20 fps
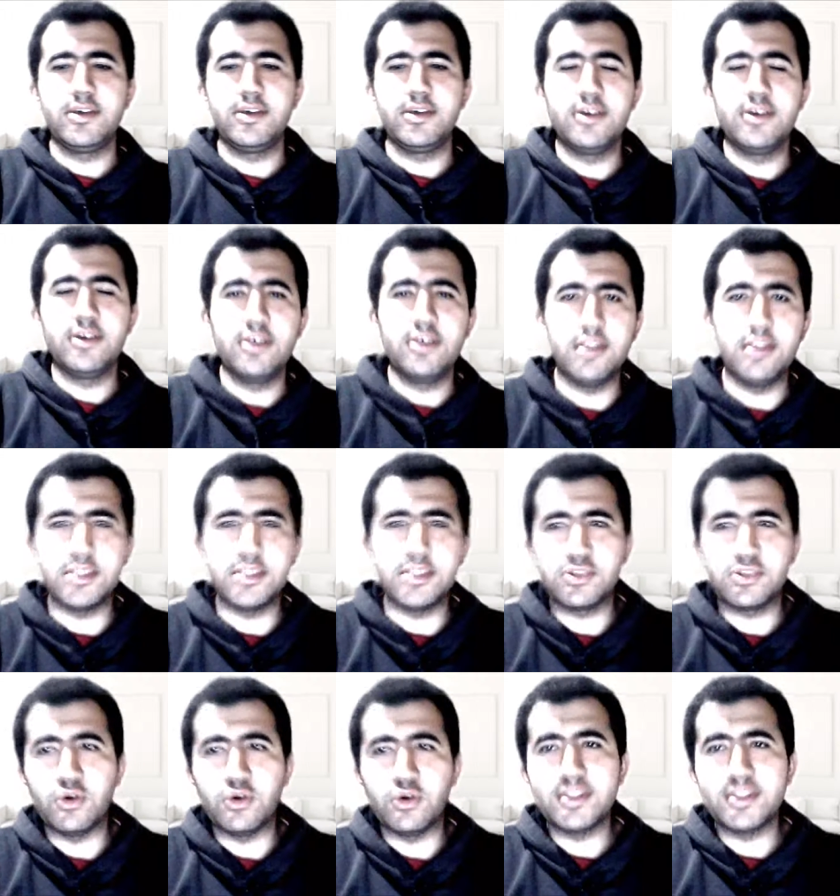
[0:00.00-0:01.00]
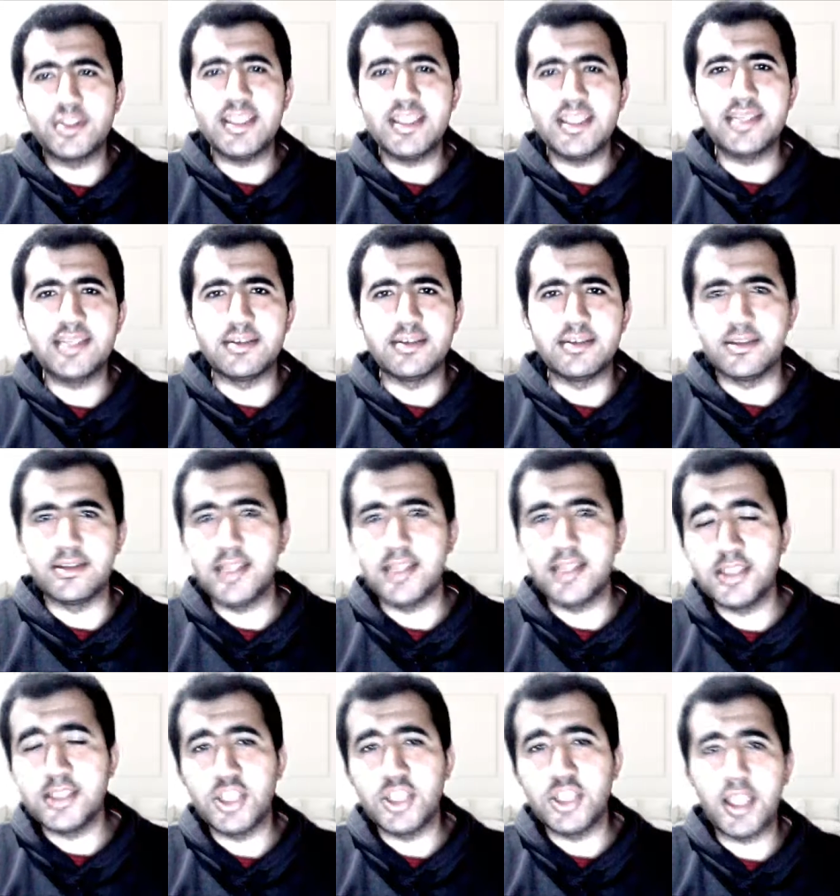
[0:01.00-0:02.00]
This is called TESOL,
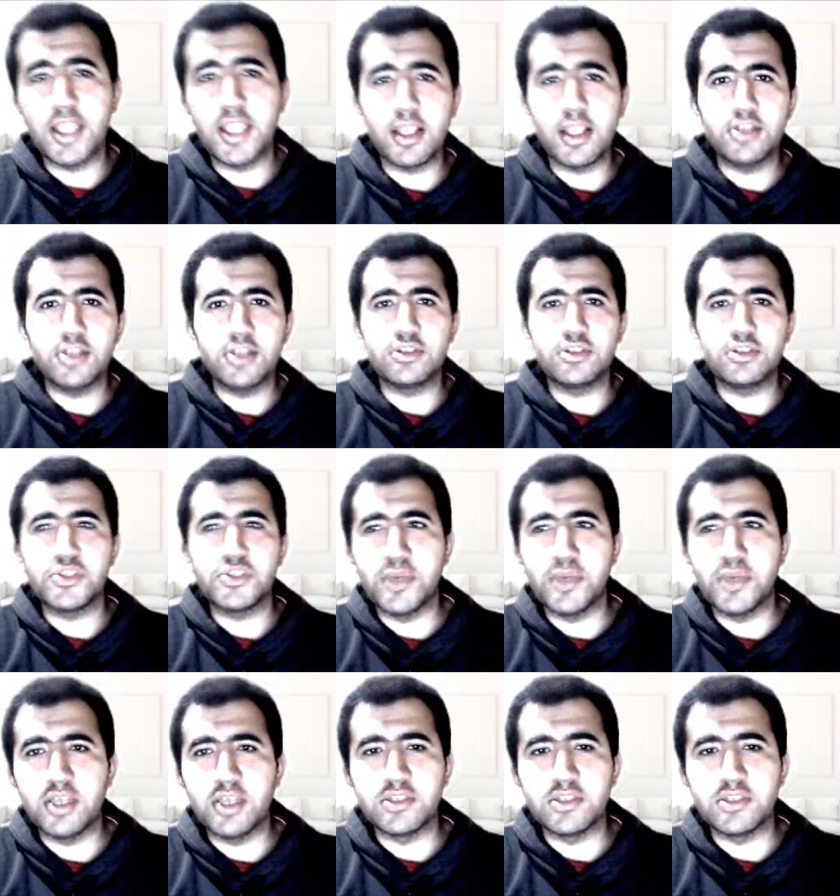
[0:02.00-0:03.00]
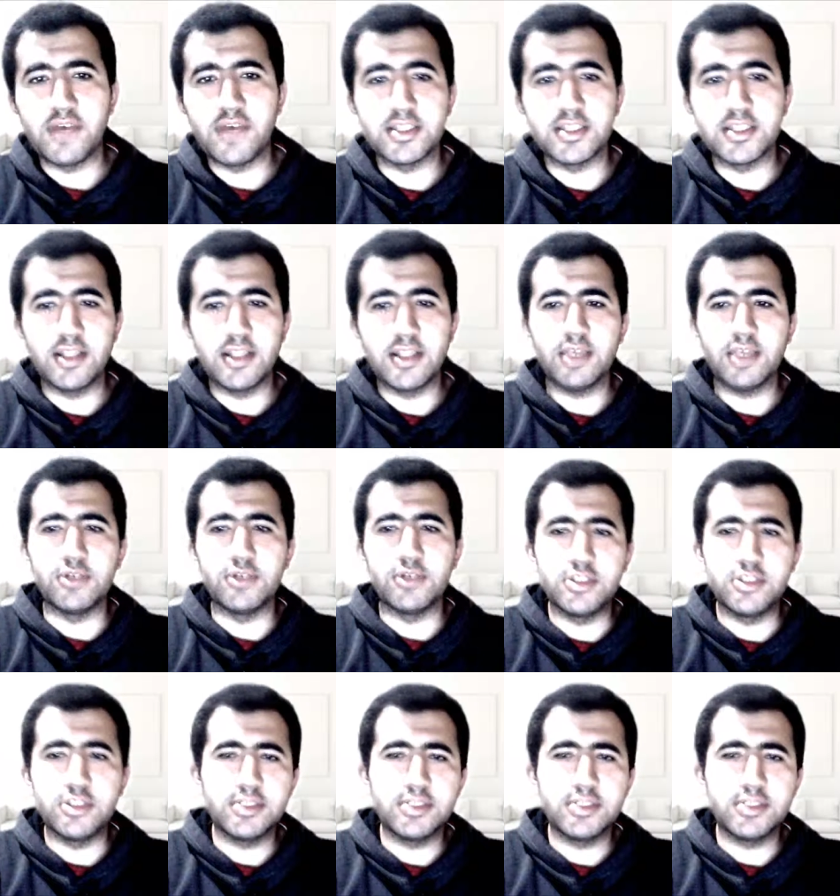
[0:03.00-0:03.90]
Teaching English to Speakers of Other Languages.